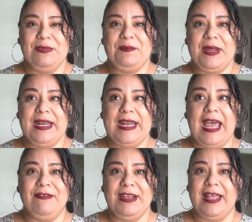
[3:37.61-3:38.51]
We've been
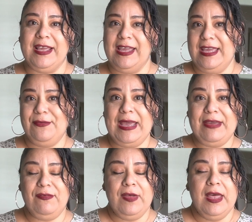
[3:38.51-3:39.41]
having like a heat
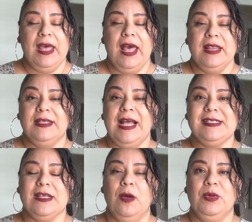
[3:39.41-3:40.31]
wave the
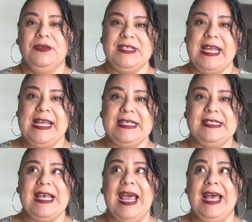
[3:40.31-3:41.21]
last couple of
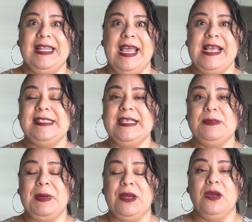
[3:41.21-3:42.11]
days and the AC
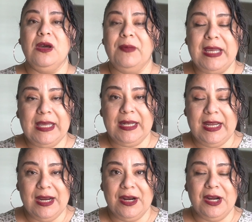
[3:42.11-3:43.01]
has been going in
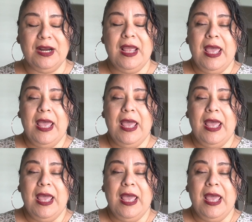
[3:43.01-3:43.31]
here,